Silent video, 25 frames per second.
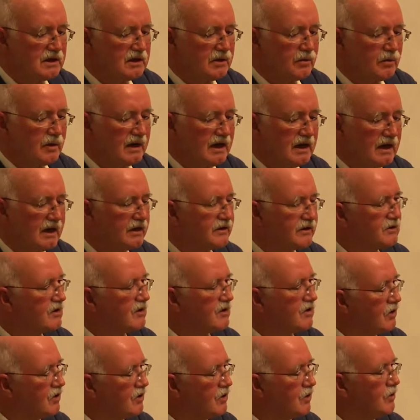We let
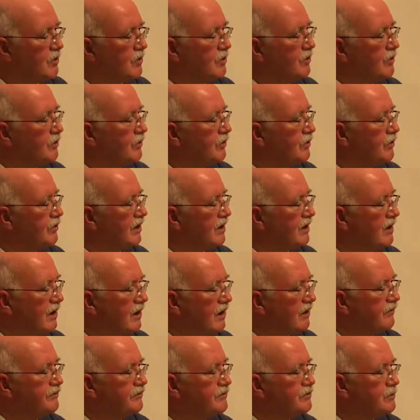go the
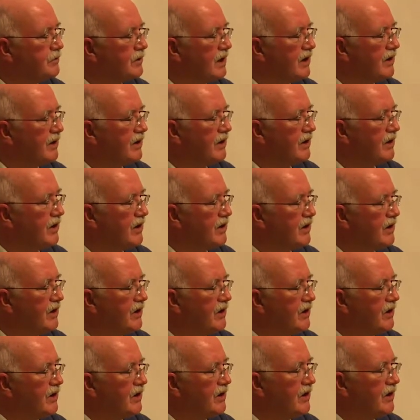loved one,
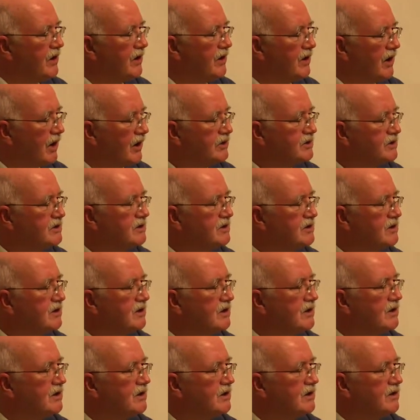not
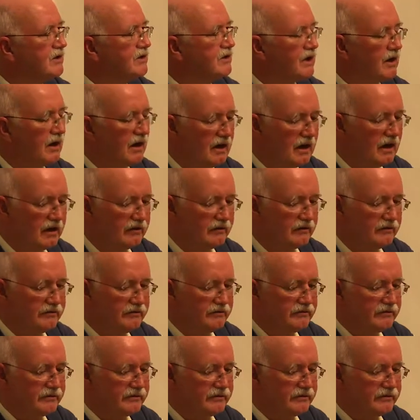the love